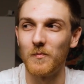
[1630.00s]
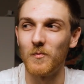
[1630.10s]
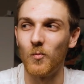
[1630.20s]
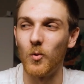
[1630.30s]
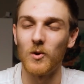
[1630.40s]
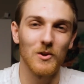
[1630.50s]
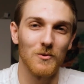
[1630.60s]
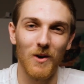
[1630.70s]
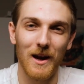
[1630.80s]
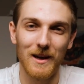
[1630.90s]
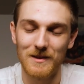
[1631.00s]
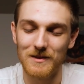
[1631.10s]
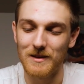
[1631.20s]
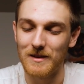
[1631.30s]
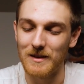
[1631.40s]
worker
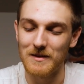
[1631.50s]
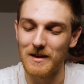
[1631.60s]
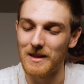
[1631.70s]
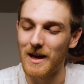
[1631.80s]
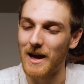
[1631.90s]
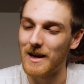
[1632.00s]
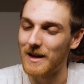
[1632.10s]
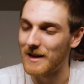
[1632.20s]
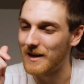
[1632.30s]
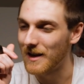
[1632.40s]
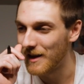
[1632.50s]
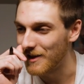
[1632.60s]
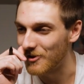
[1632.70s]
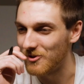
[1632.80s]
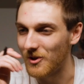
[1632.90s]
rights and things like that. And
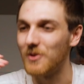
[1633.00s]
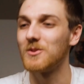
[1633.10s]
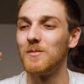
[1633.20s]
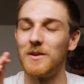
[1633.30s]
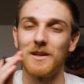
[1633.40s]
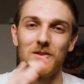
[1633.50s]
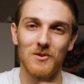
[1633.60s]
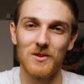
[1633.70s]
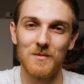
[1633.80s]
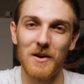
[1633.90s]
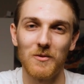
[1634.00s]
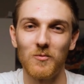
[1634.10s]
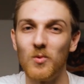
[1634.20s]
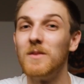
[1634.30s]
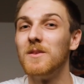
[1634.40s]
there's also been concerns about
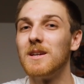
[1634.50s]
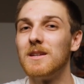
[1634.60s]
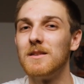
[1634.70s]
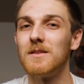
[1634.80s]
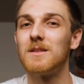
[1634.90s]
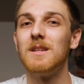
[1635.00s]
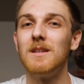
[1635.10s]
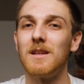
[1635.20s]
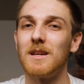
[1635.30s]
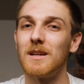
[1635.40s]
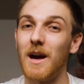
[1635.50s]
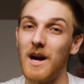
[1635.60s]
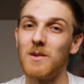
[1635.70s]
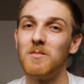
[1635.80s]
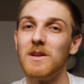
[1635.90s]
Rivian stealing
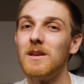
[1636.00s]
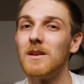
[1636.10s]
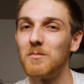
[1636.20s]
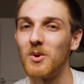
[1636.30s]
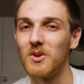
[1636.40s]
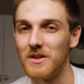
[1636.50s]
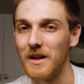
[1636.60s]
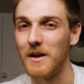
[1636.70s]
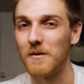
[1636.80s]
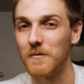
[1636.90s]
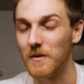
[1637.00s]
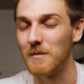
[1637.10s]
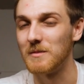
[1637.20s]
IP and personnel from